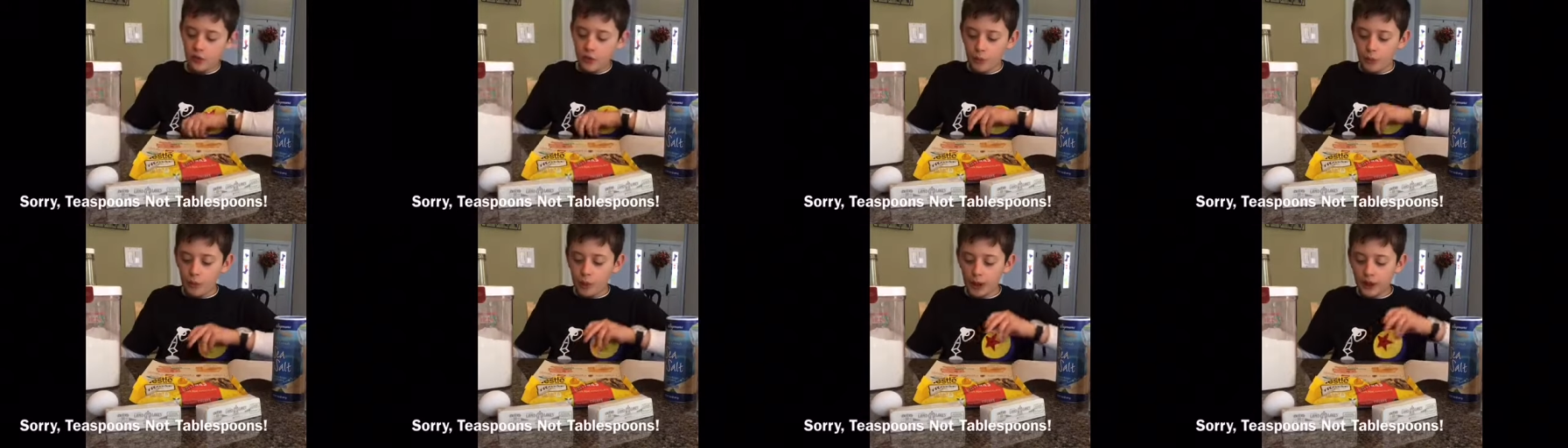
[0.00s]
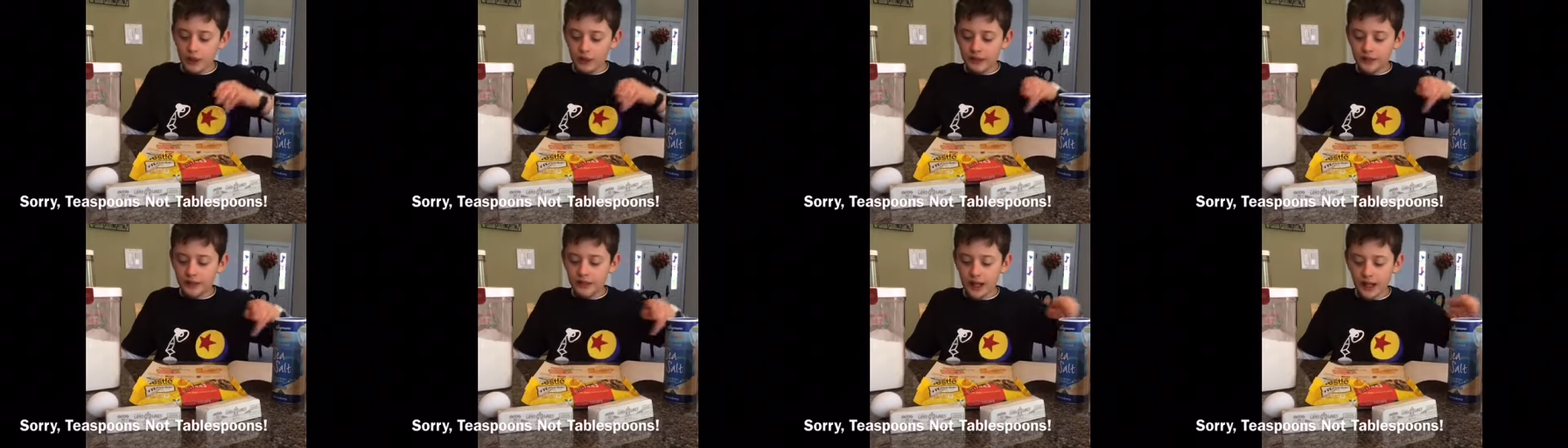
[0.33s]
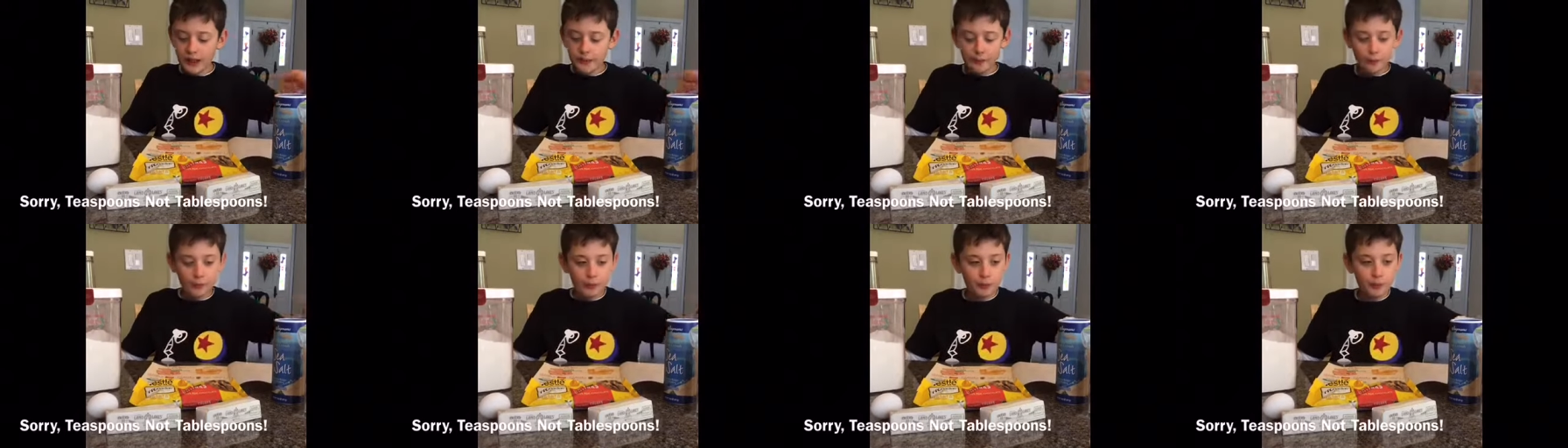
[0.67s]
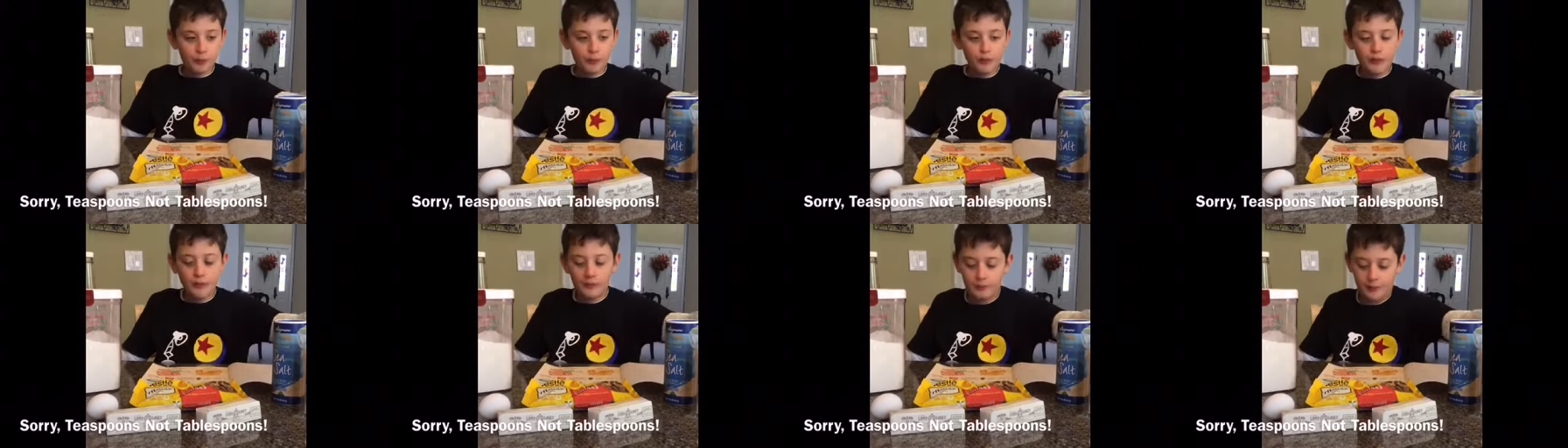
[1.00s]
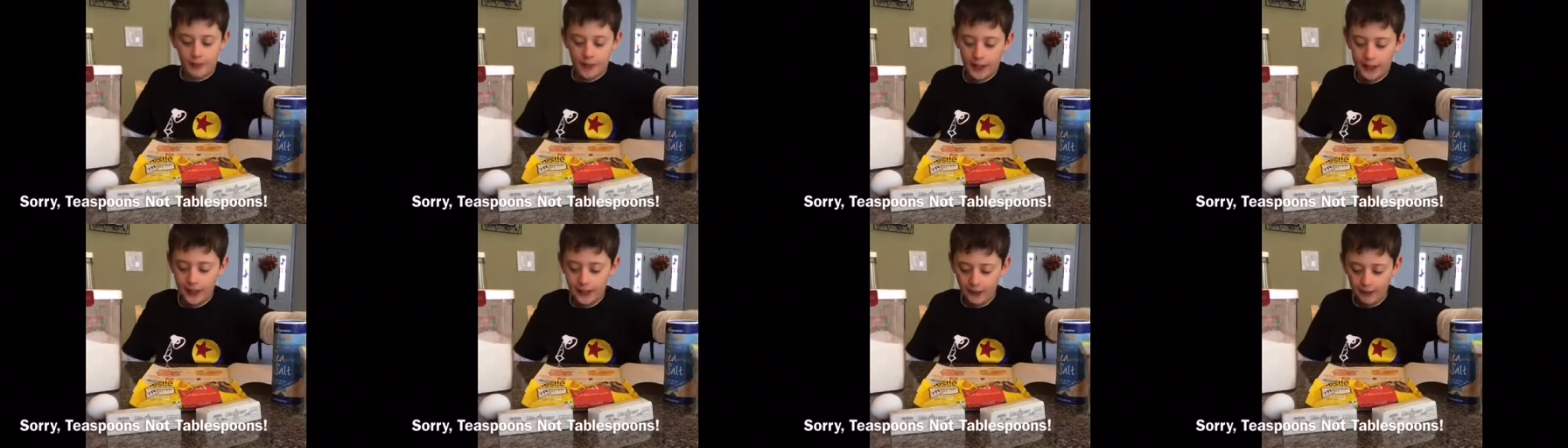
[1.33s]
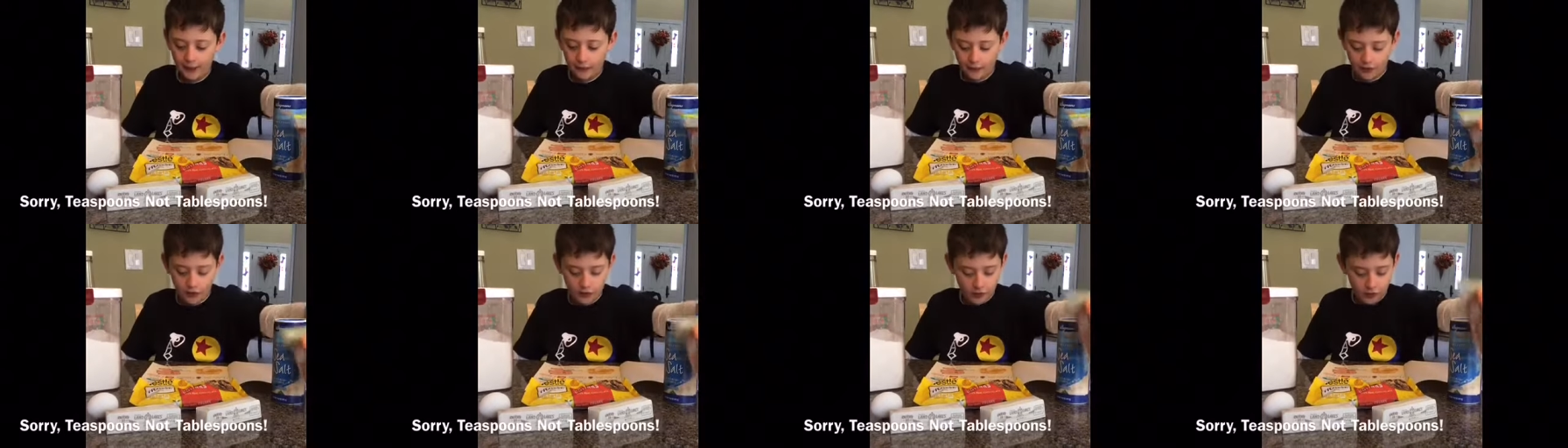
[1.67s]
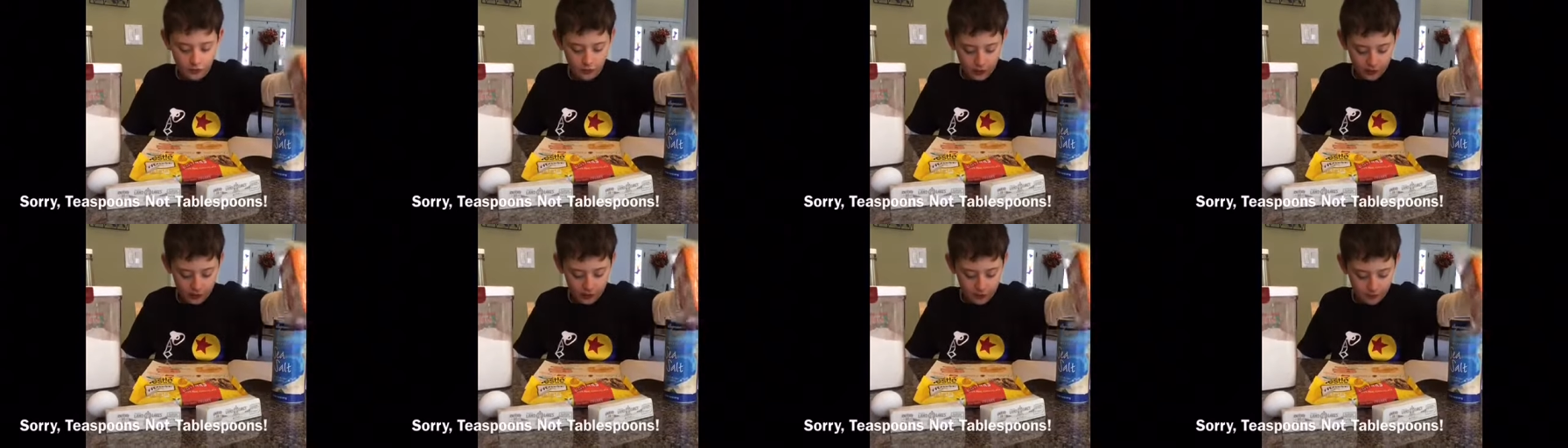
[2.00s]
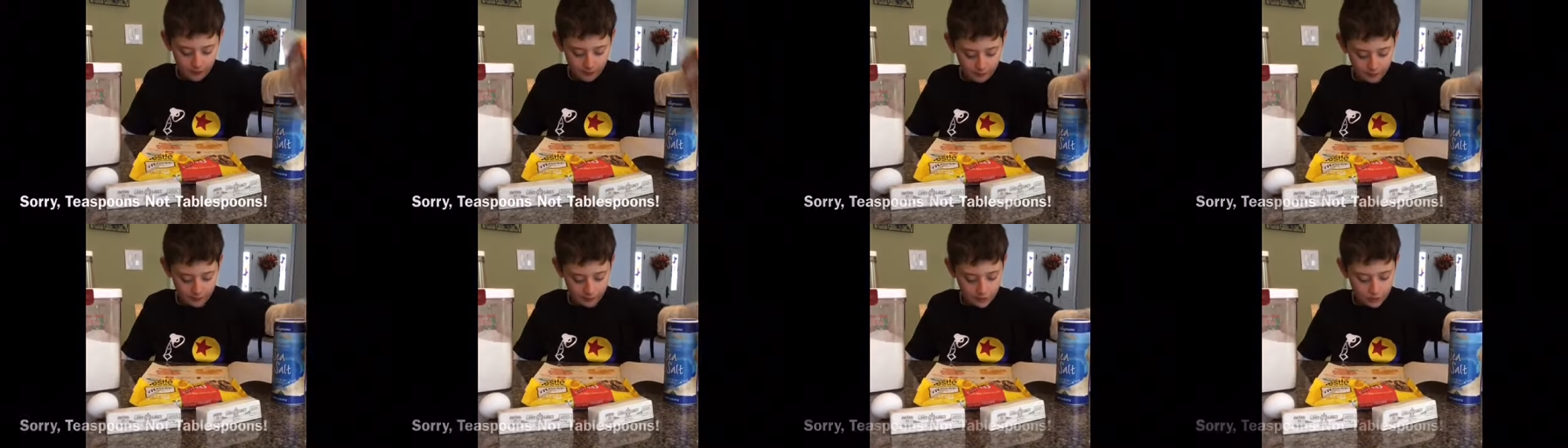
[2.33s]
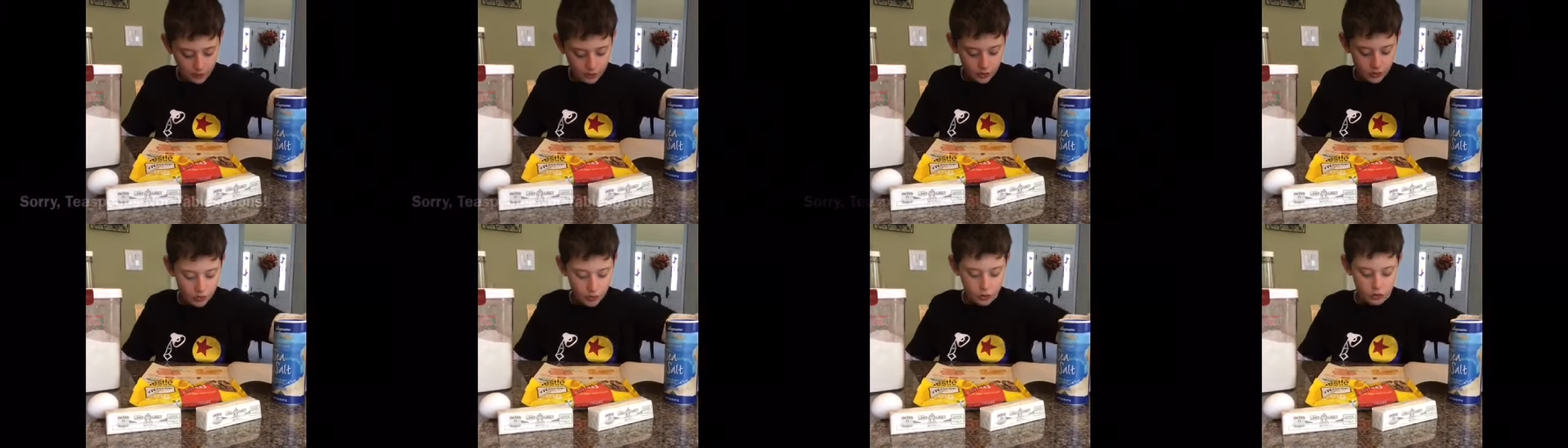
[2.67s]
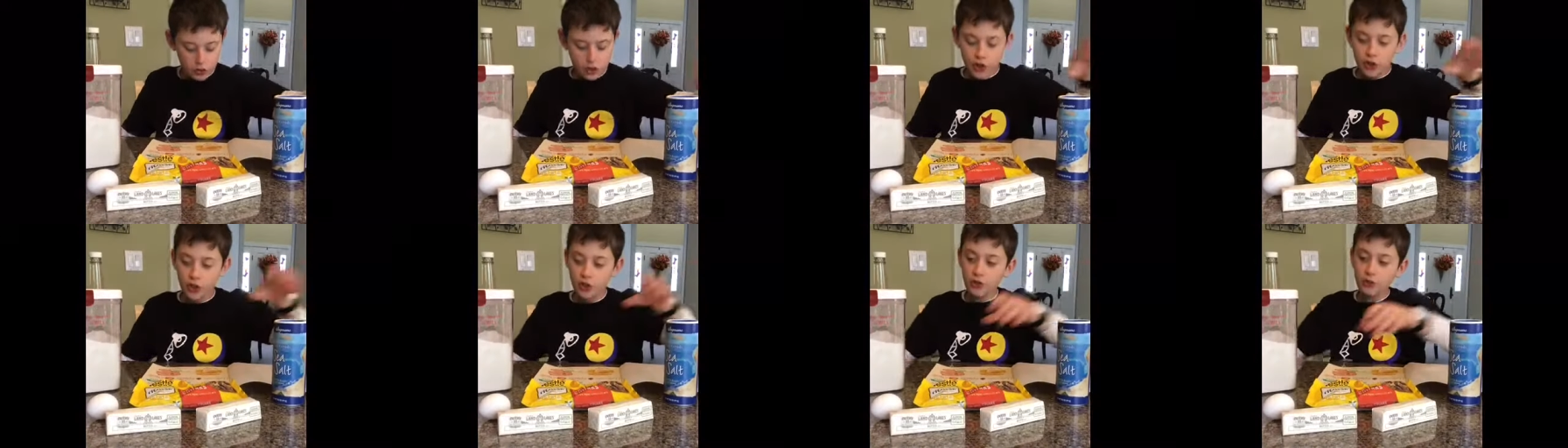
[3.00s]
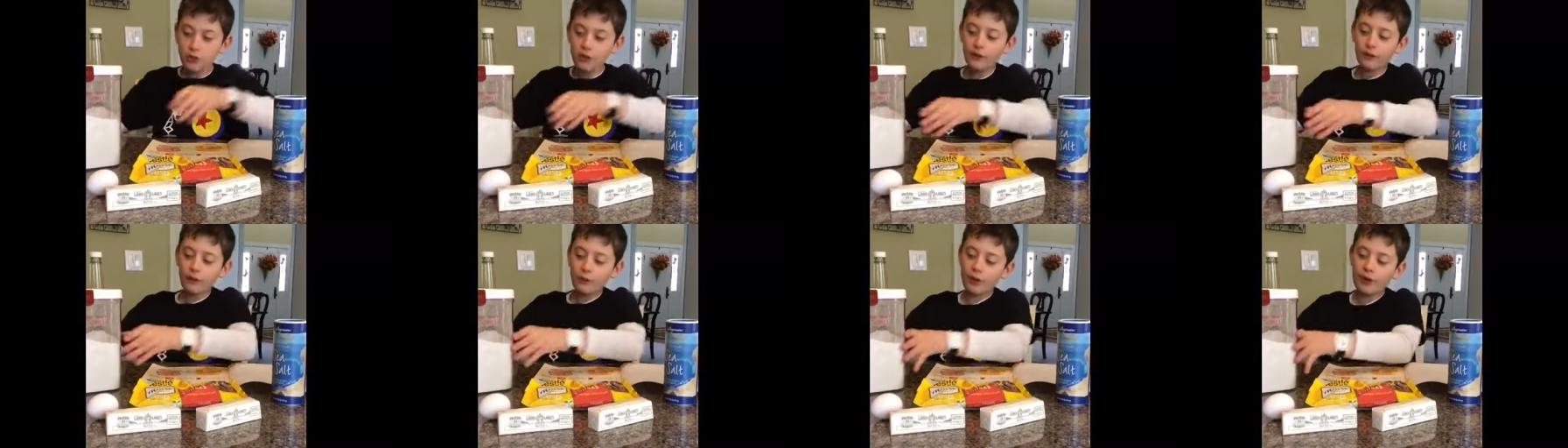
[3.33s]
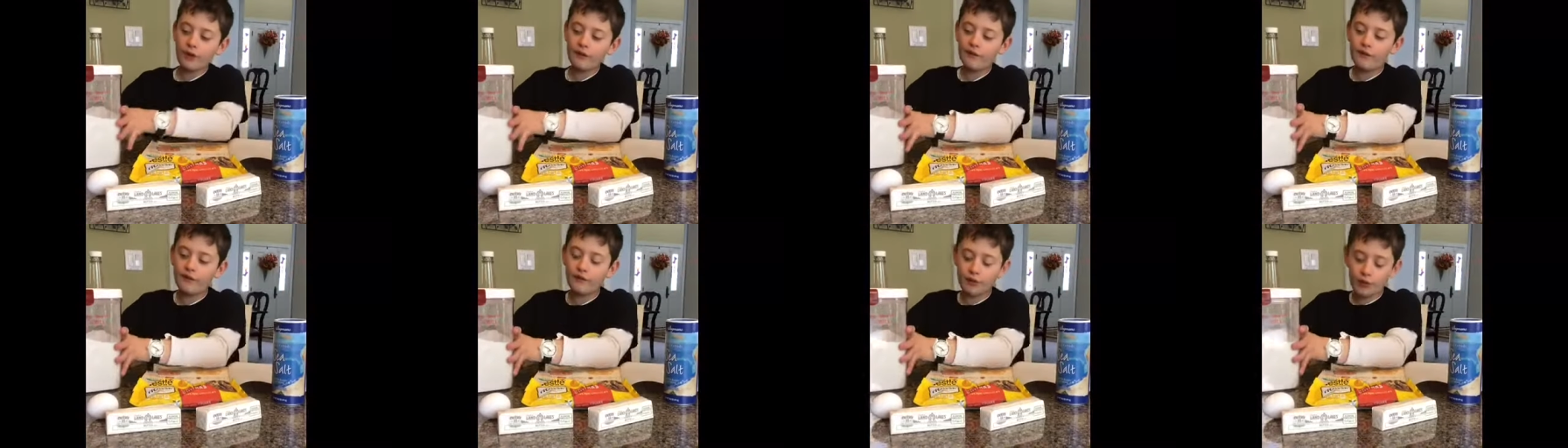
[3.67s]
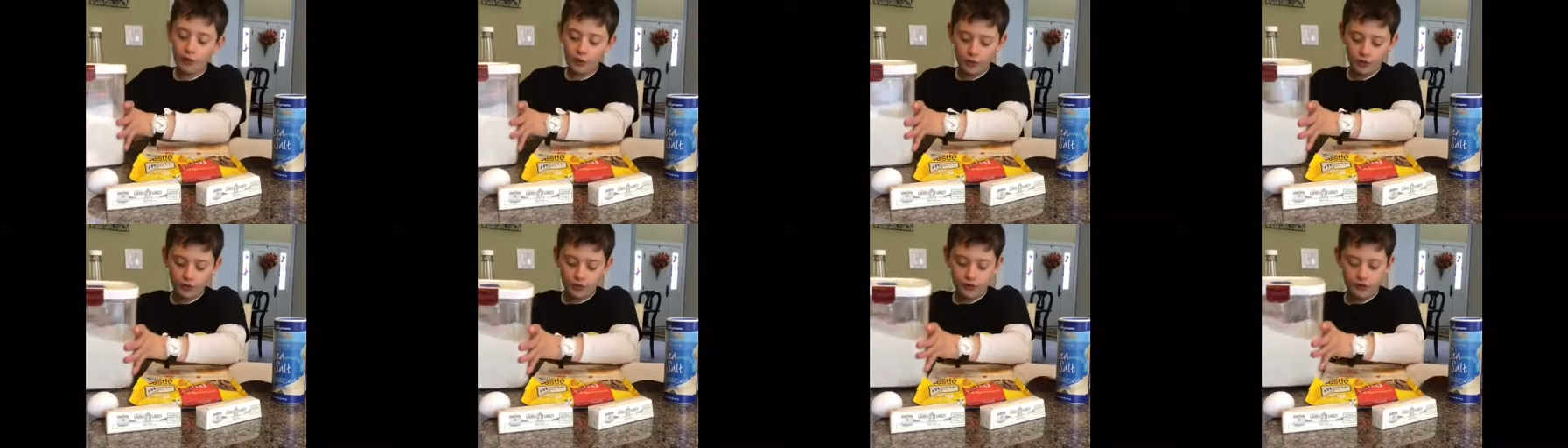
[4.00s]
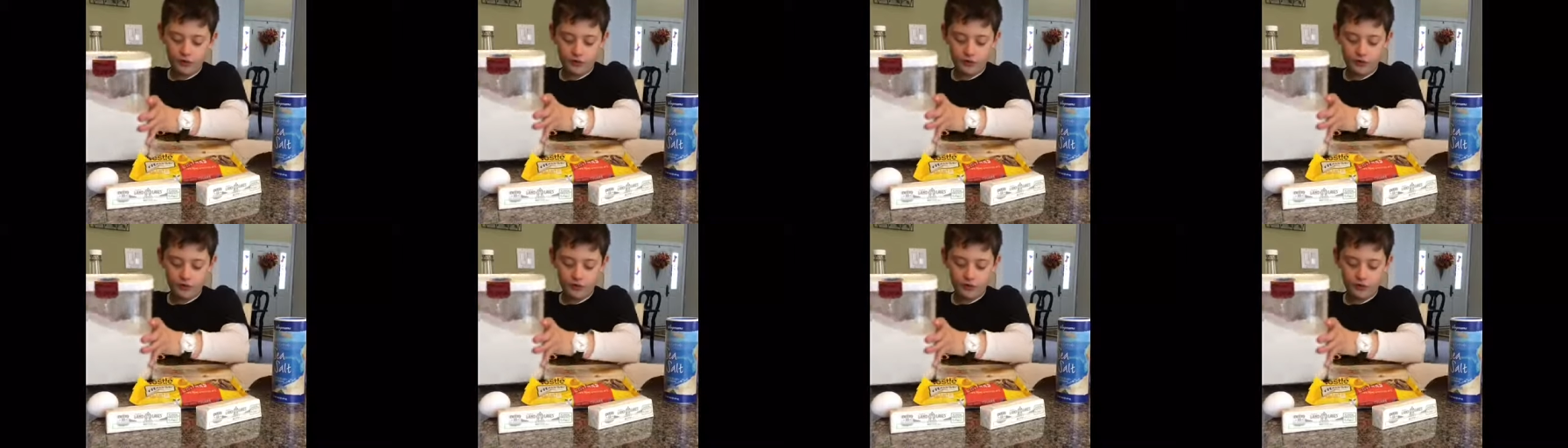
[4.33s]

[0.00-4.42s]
1 tablespoon of baking soda, 2 1/4